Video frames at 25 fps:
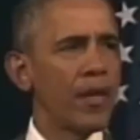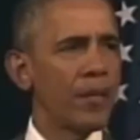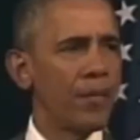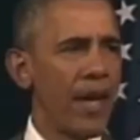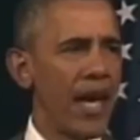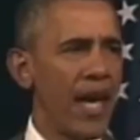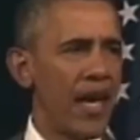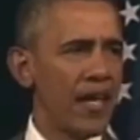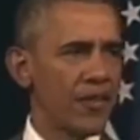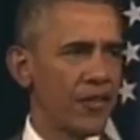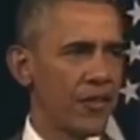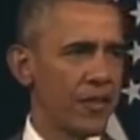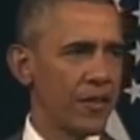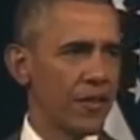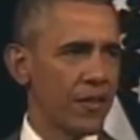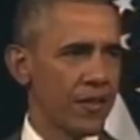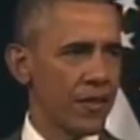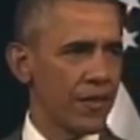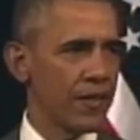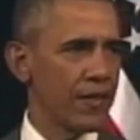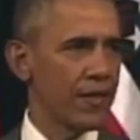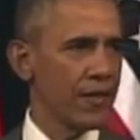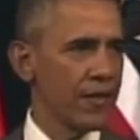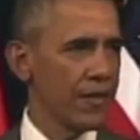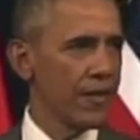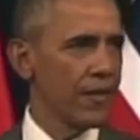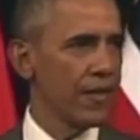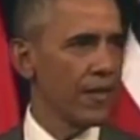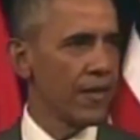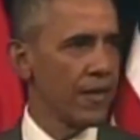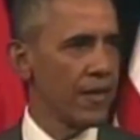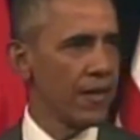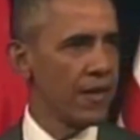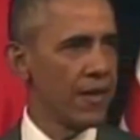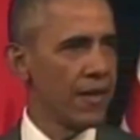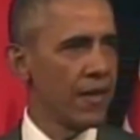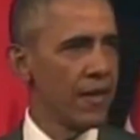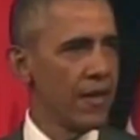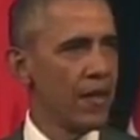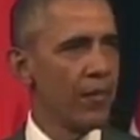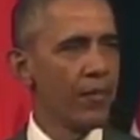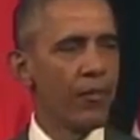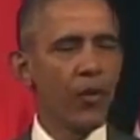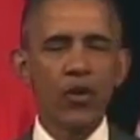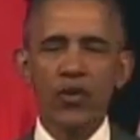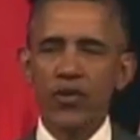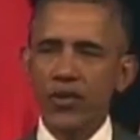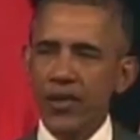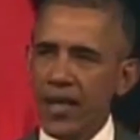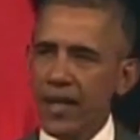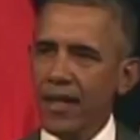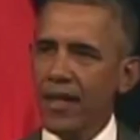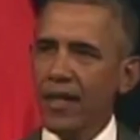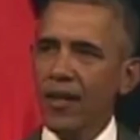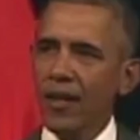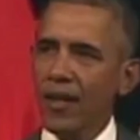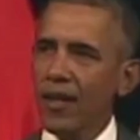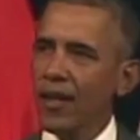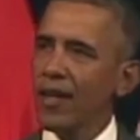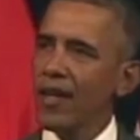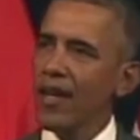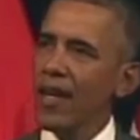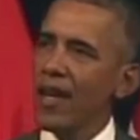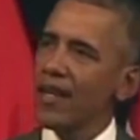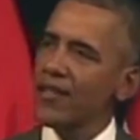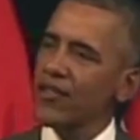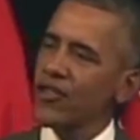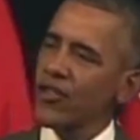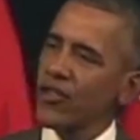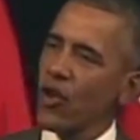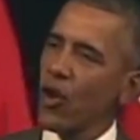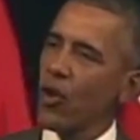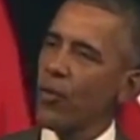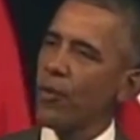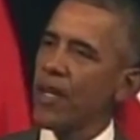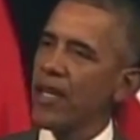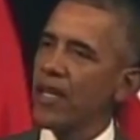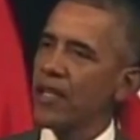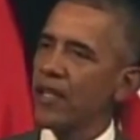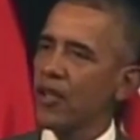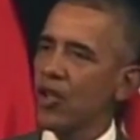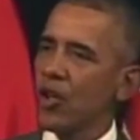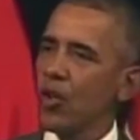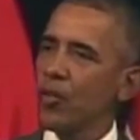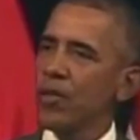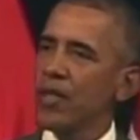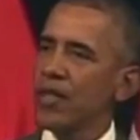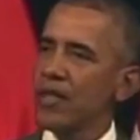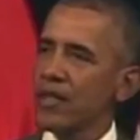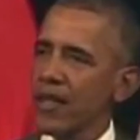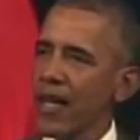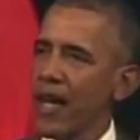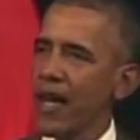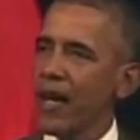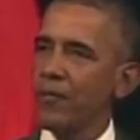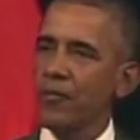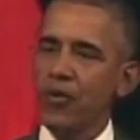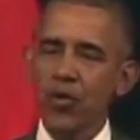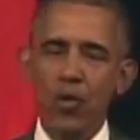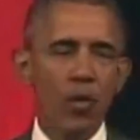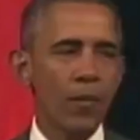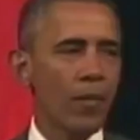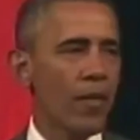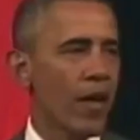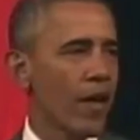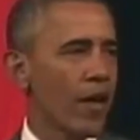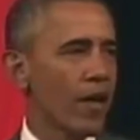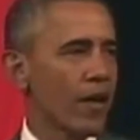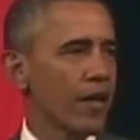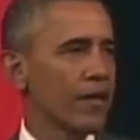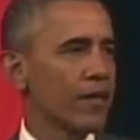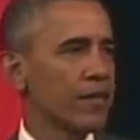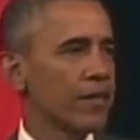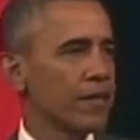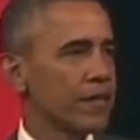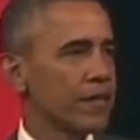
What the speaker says: passions, particularly as so many Cubans came to America.